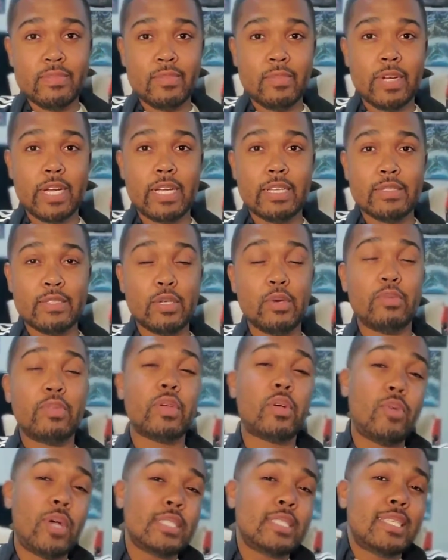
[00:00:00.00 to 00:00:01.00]
Right? So the
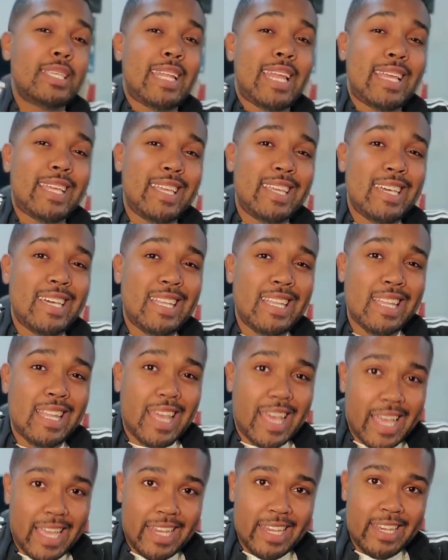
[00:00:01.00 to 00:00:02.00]
question that I get a
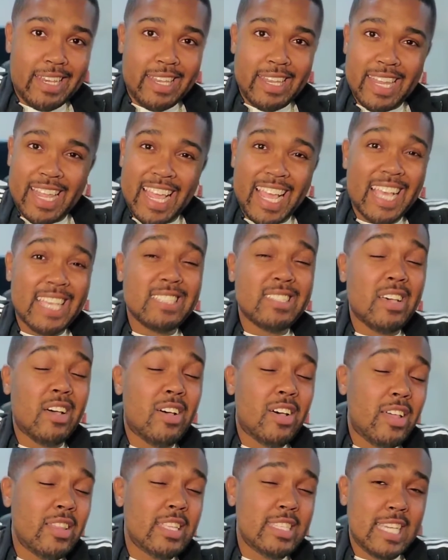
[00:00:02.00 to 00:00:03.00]
lot, asked
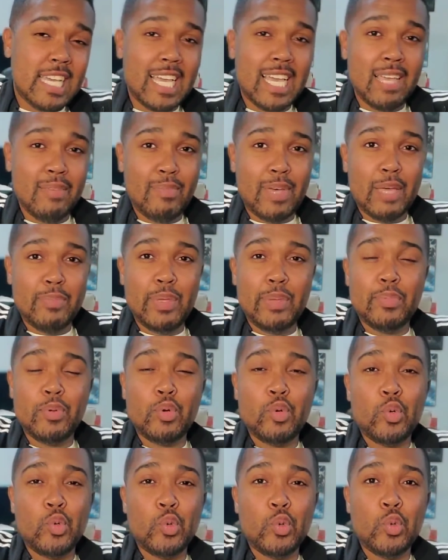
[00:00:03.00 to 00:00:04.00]
all the time by people
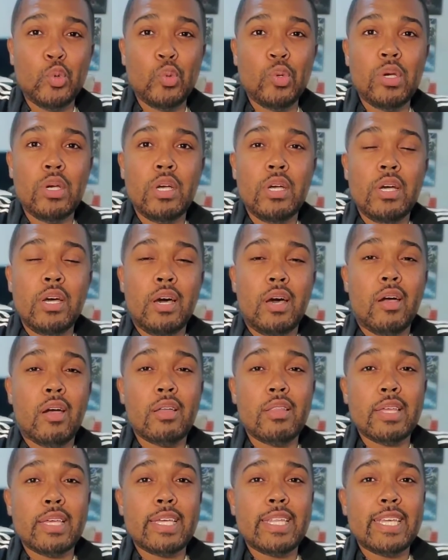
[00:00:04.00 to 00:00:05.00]
who are
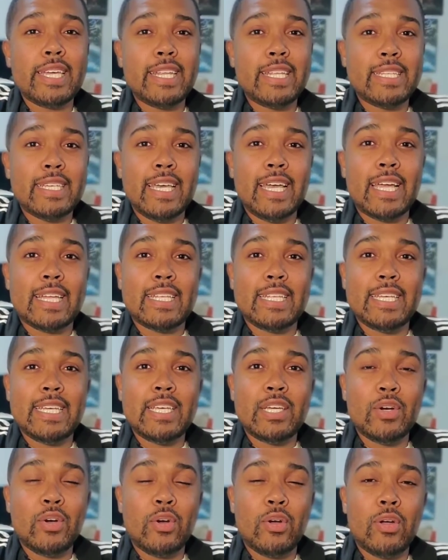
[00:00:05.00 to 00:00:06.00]
looking to get into
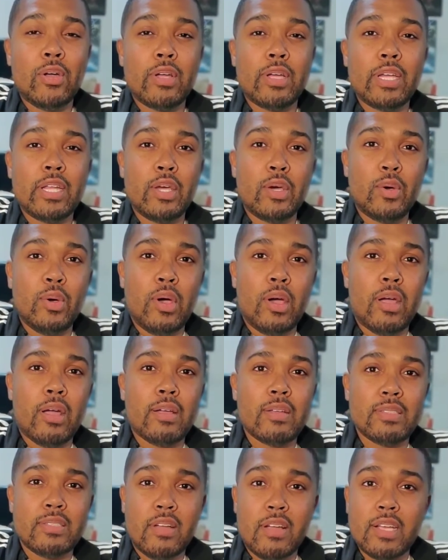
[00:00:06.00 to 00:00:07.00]
acting, or are
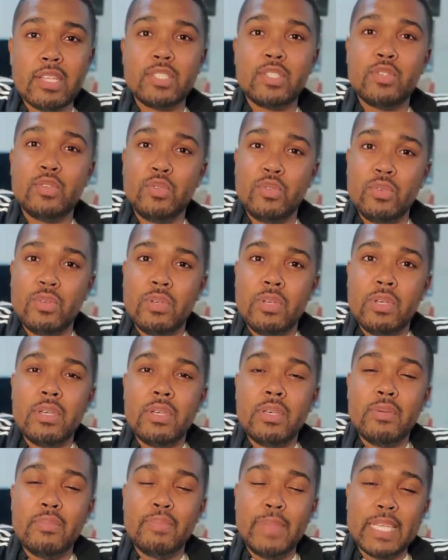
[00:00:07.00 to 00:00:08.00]
starting to
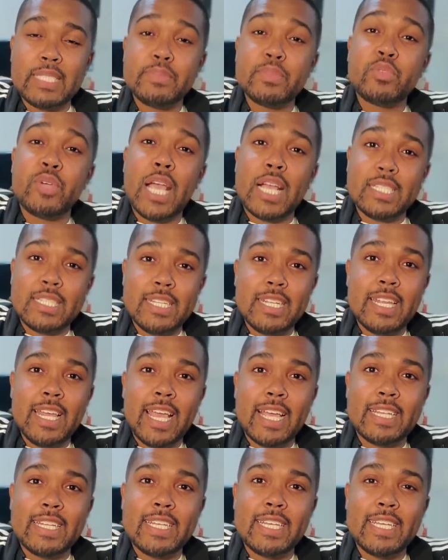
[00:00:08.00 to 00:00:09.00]
make some traction in
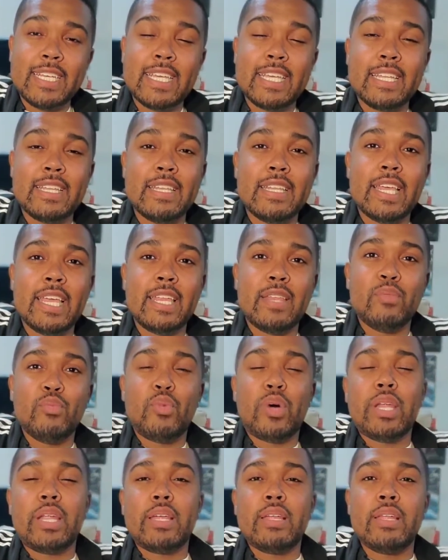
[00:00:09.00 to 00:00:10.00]
acting and
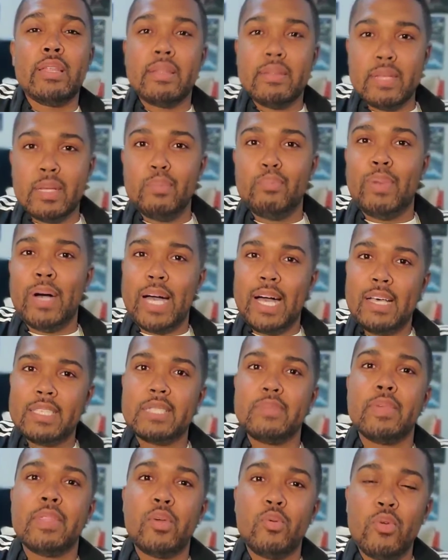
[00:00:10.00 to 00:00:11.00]
want to compile
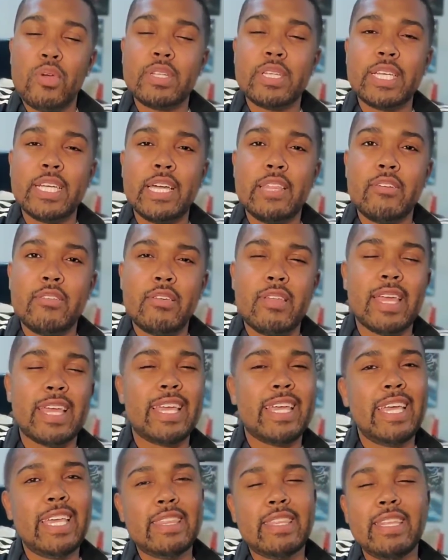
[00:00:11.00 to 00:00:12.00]
some of their work together. They're like,
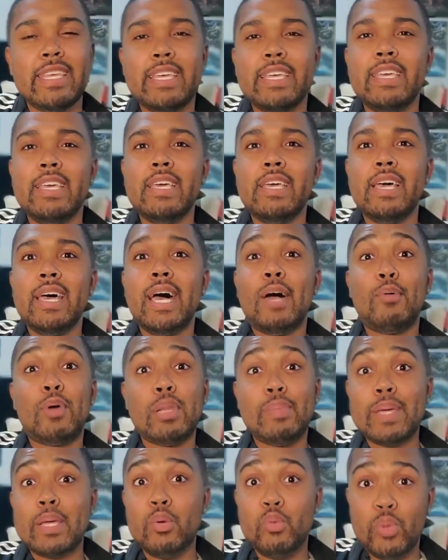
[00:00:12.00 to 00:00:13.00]
Anthony, I want to
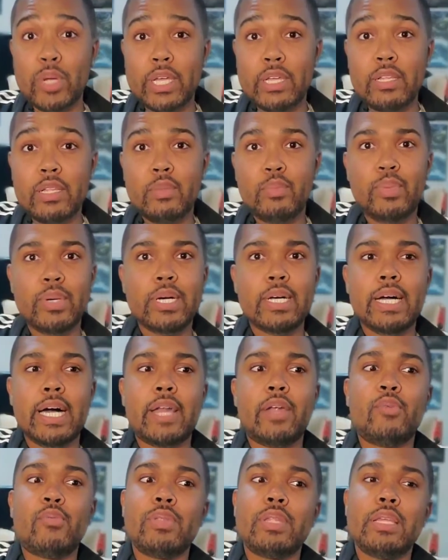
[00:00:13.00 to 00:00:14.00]
make a reel, but I
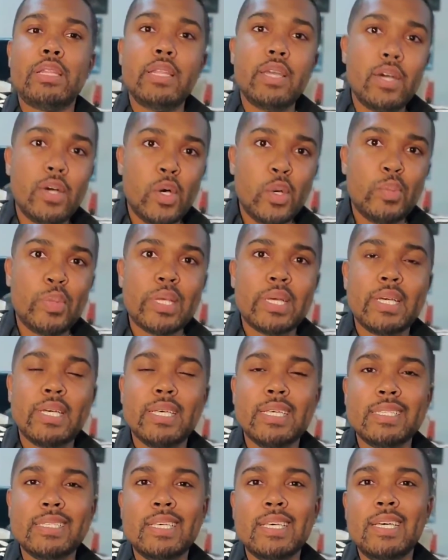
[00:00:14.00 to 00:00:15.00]
don't really know
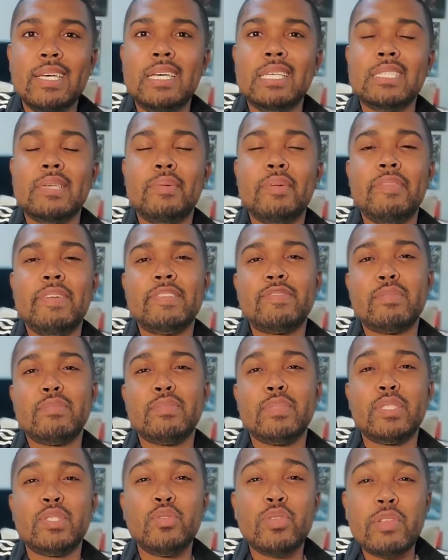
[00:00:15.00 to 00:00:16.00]
because some of it's from
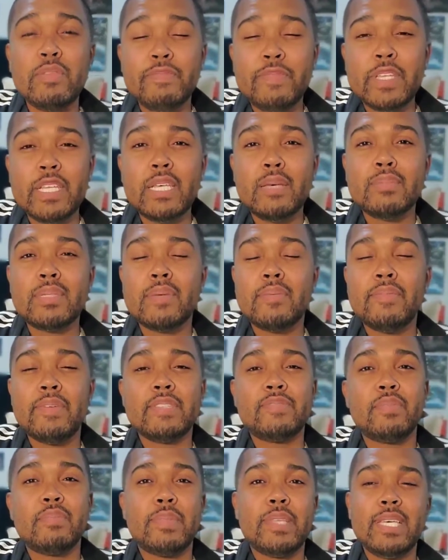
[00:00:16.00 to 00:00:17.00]
student film, some of it's
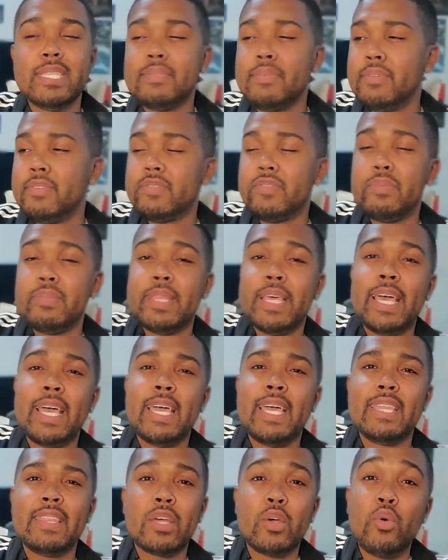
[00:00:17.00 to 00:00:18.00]
from this, some of it's from
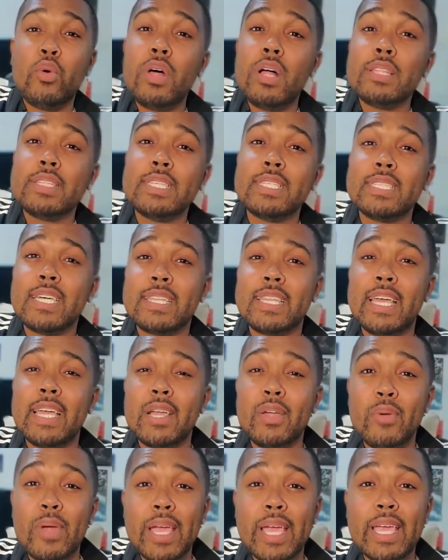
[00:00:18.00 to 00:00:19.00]
that, and the quality's not that
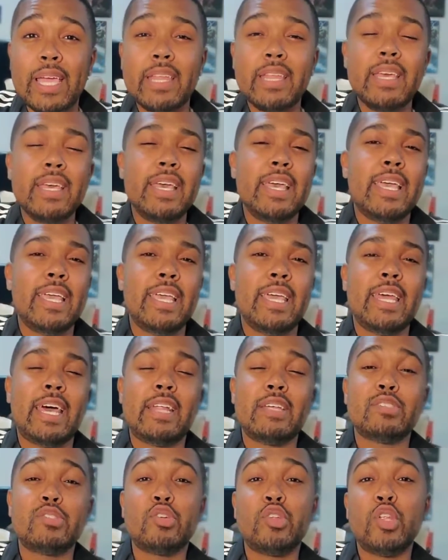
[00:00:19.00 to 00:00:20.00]
great, and I
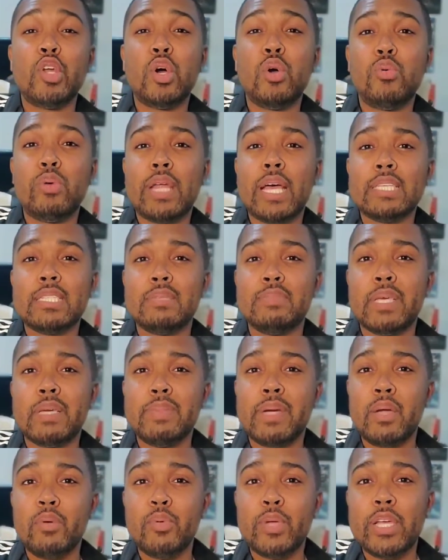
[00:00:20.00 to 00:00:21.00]
just don't know what I should make
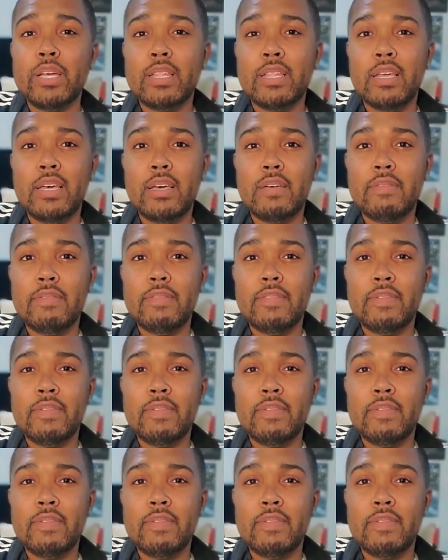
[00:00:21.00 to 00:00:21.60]
my reel of.